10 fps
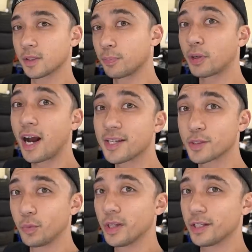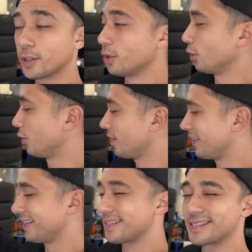The prize will include
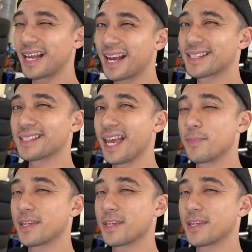the exact same